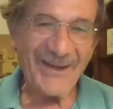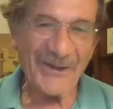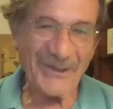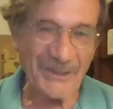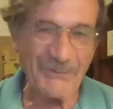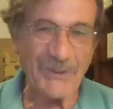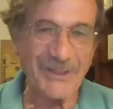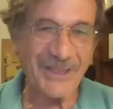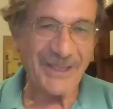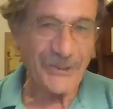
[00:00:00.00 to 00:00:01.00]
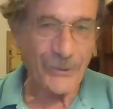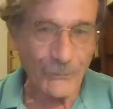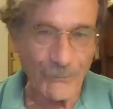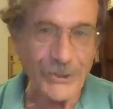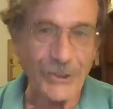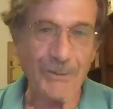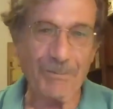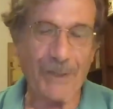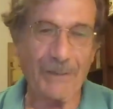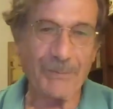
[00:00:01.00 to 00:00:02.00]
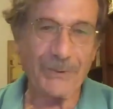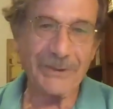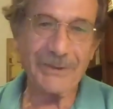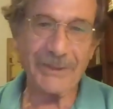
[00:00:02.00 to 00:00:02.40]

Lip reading: interestingly, the original paper,